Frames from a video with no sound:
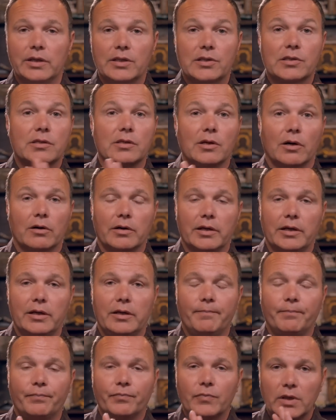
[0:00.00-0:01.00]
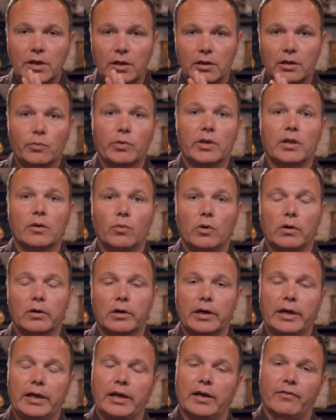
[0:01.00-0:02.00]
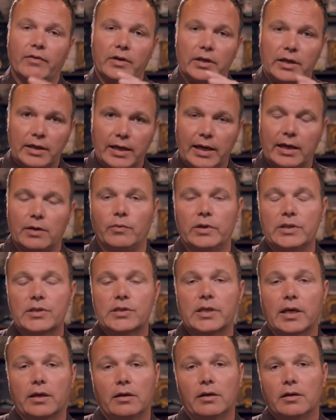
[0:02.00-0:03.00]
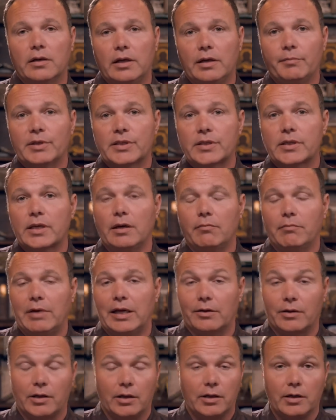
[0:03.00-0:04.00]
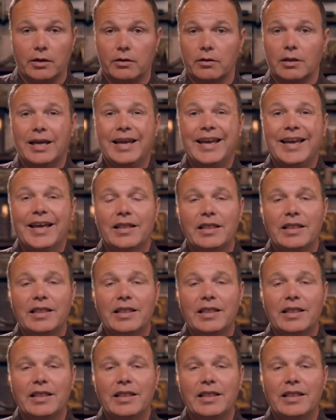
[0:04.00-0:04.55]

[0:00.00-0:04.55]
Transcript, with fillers: It started you know, with the war in heaven, and when Satan and demons came down to the earth,